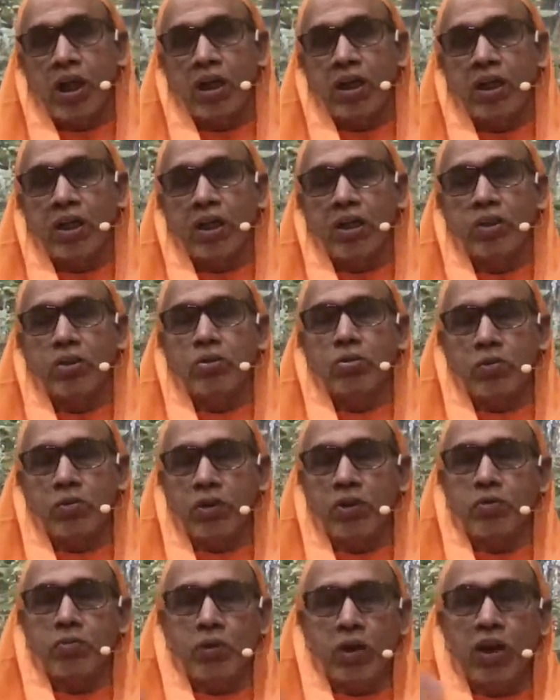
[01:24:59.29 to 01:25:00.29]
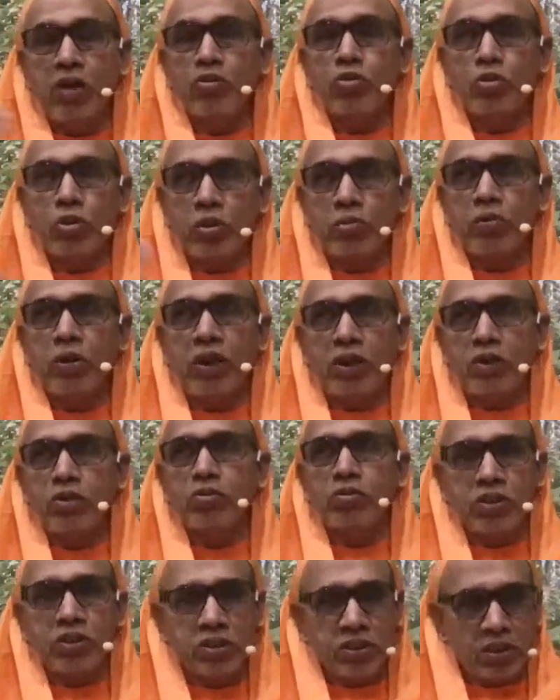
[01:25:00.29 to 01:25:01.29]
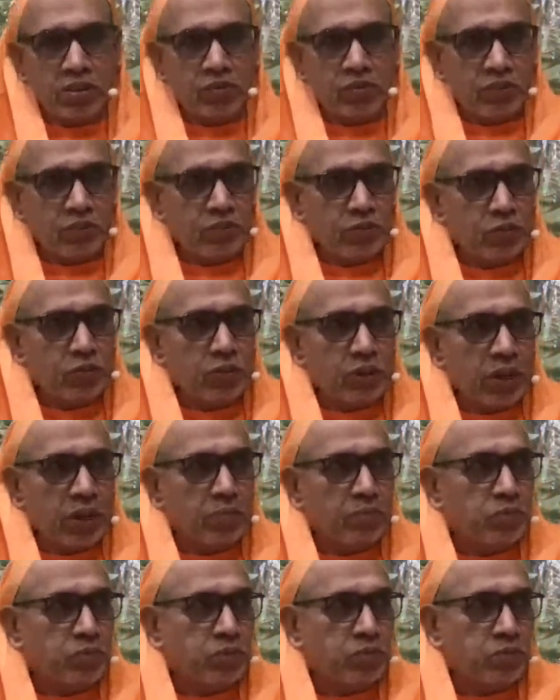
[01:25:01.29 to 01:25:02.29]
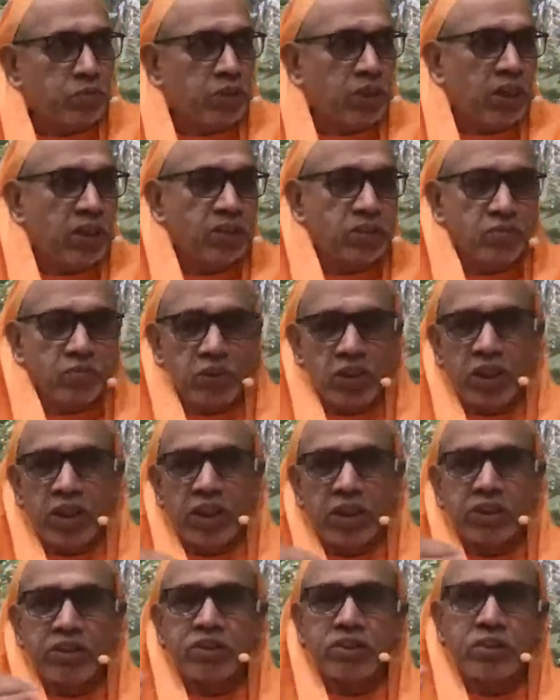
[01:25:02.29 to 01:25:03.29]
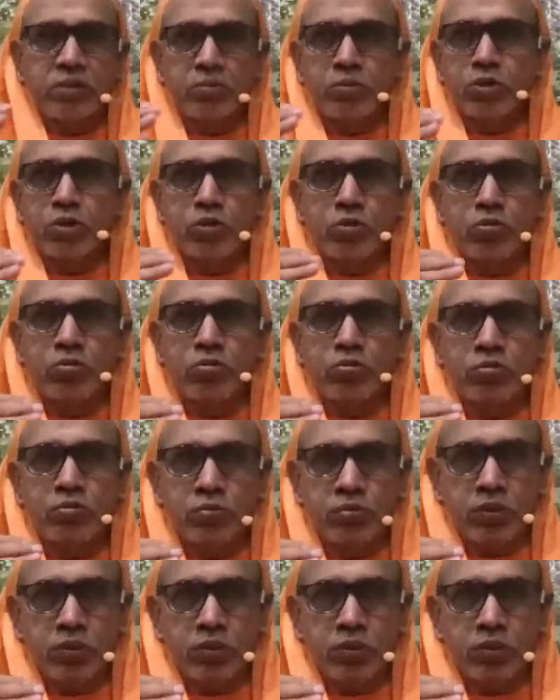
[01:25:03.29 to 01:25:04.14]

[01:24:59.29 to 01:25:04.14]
And you may have to remind yourself a few times, because we are accustomed to